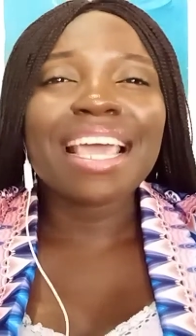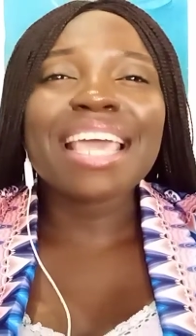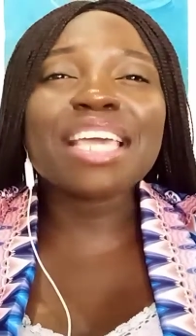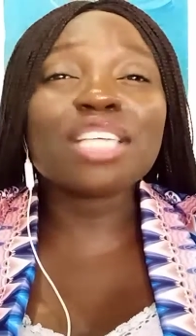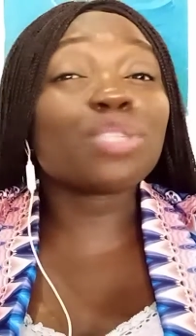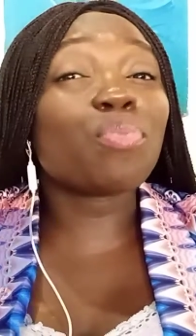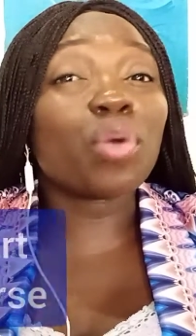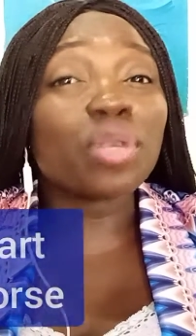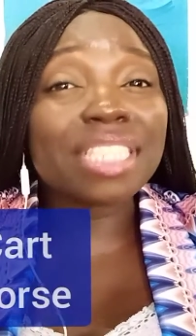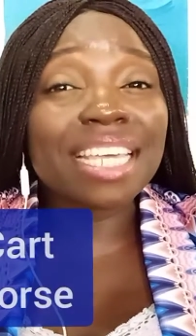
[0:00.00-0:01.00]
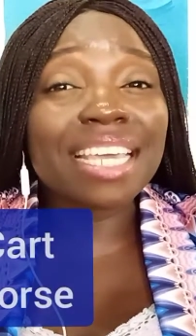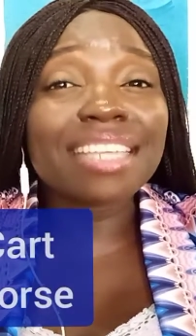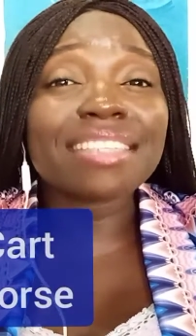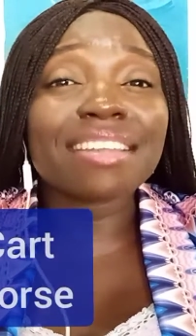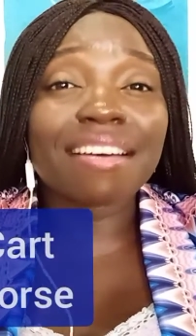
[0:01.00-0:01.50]
is putting
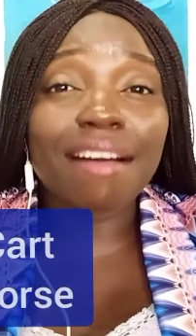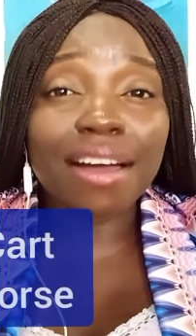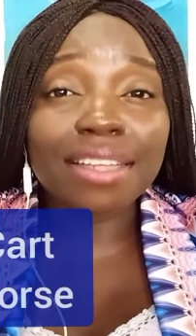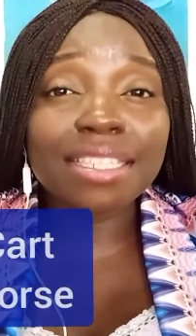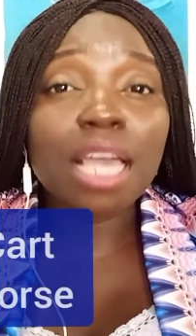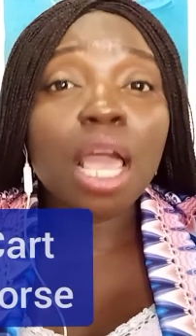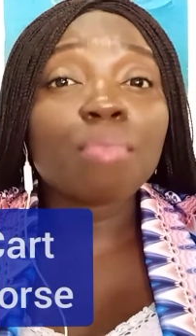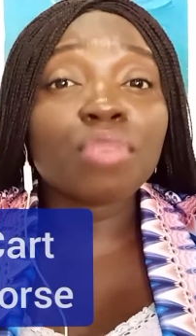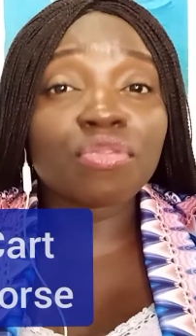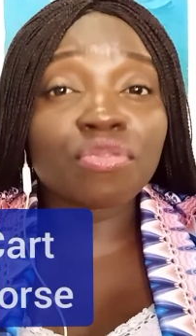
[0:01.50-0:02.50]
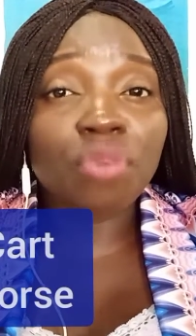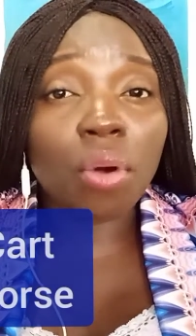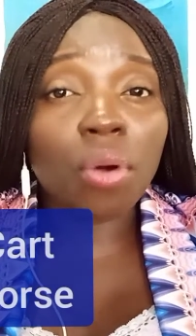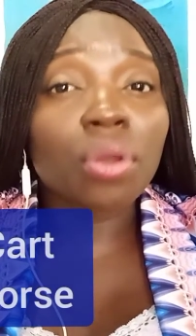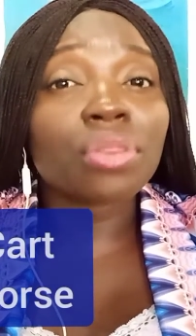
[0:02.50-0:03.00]
the cart before
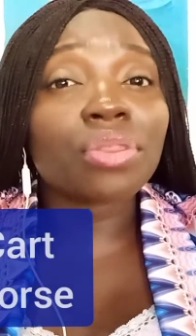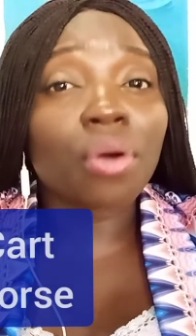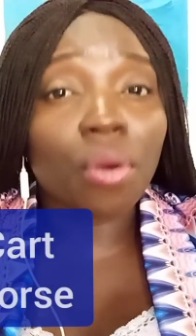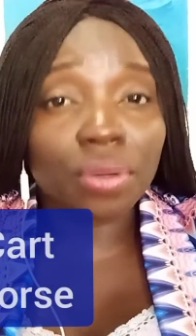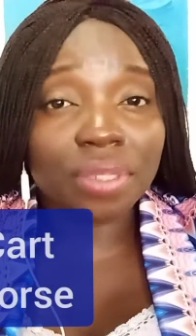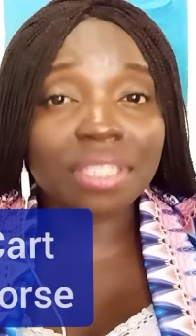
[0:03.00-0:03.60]
the horse.